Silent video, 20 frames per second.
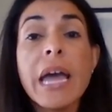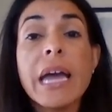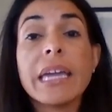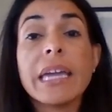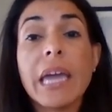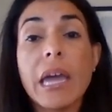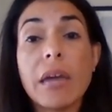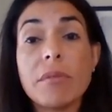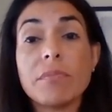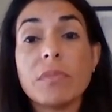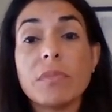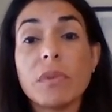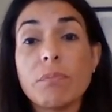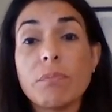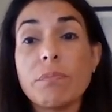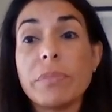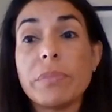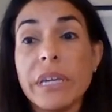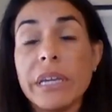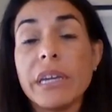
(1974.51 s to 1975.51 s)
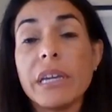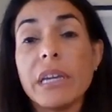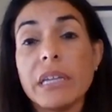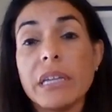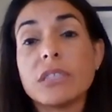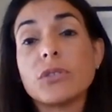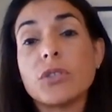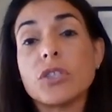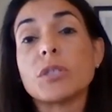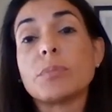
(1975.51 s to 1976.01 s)
can be
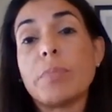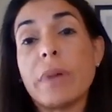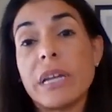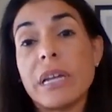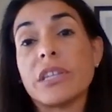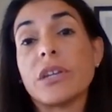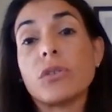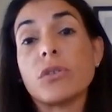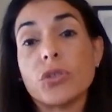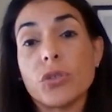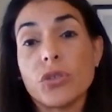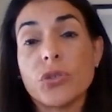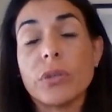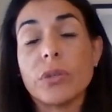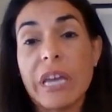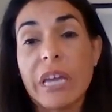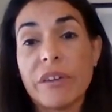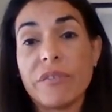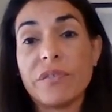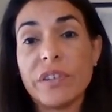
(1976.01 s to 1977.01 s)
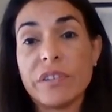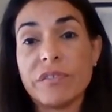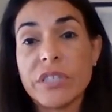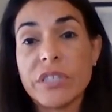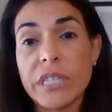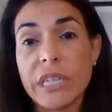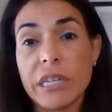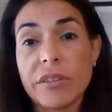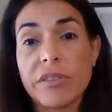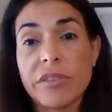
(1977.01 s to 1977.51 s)
suspended until July
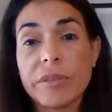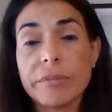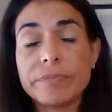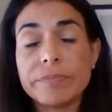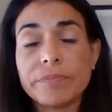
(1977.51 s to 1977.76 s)
15th.